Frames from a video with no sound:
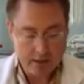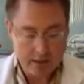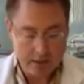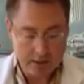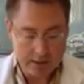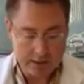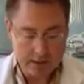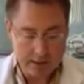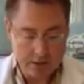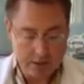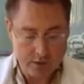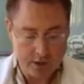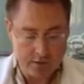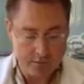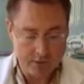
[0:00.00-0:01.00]
The idea is
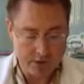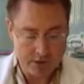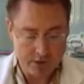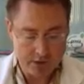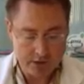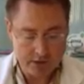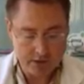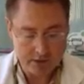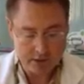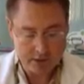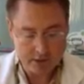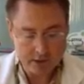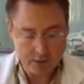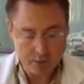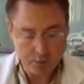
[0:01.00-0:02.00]
you have this
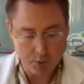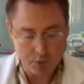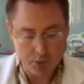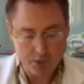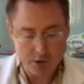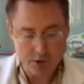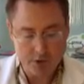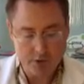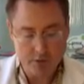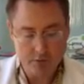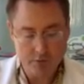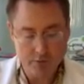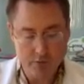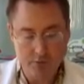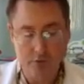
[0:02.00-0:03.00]
distance portion
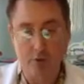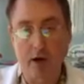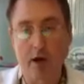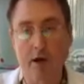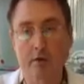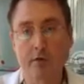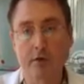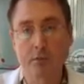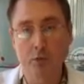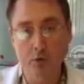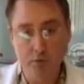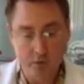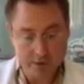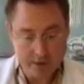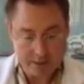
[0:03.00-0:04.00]
for driving,
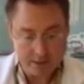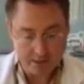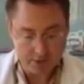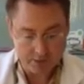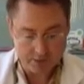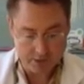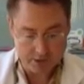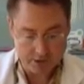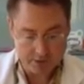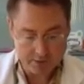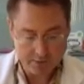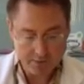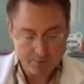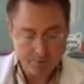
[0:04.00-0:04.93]
movies, television,